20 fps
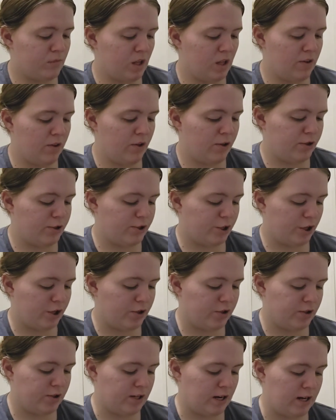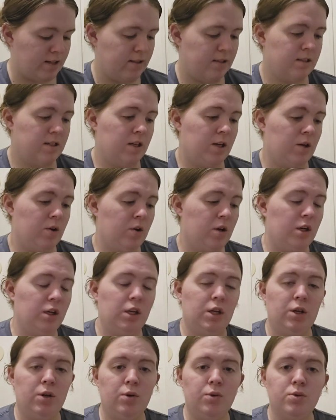there's certain sizes that you can
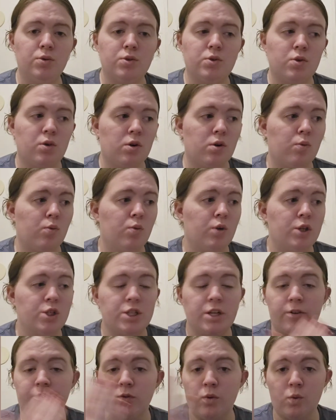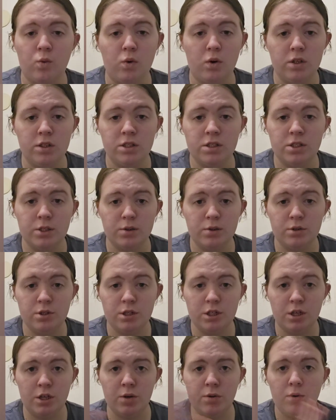use, or whichever one suits
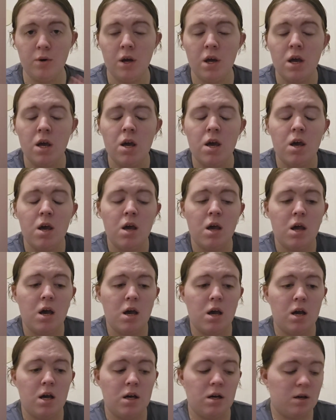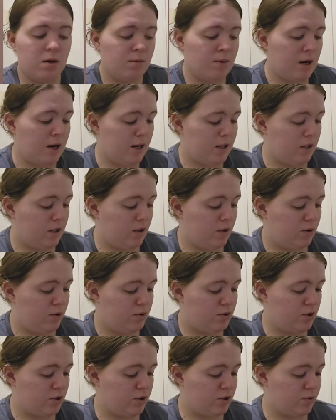you. I
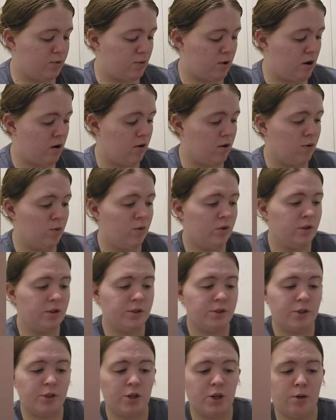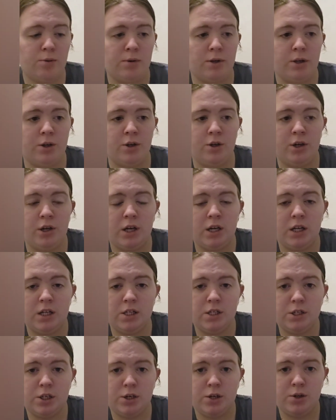use a smaller one to hook my hook
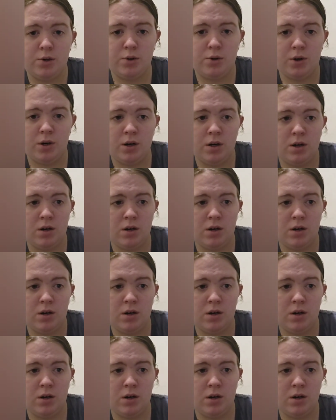into